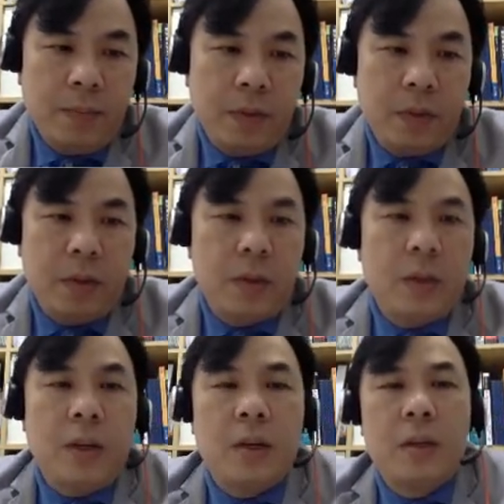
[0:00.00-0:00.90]
So in this
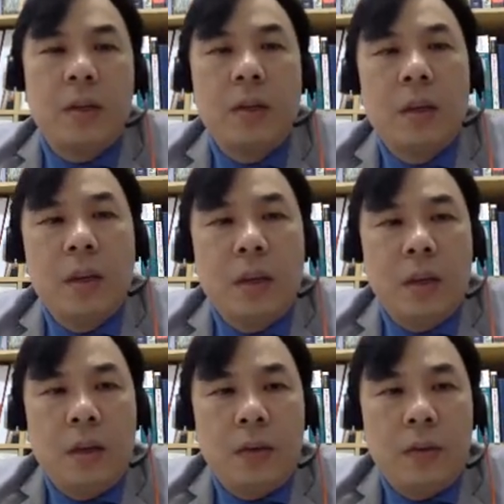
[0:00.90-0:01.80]
case,
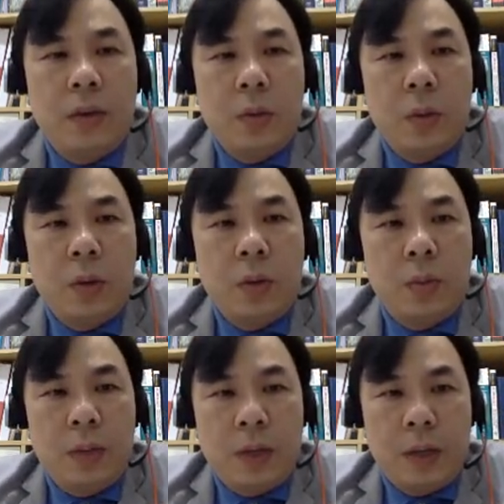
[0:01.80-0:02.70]
the first one would
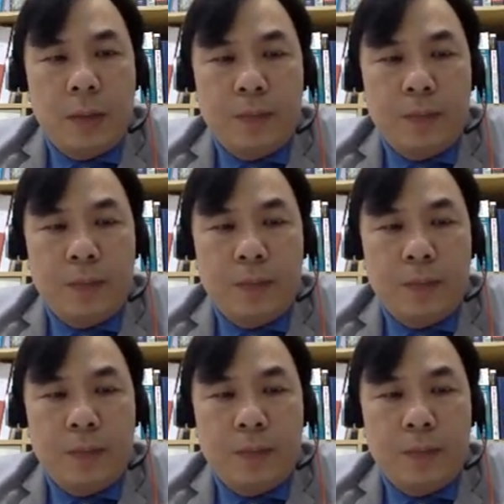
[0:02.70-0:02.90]
be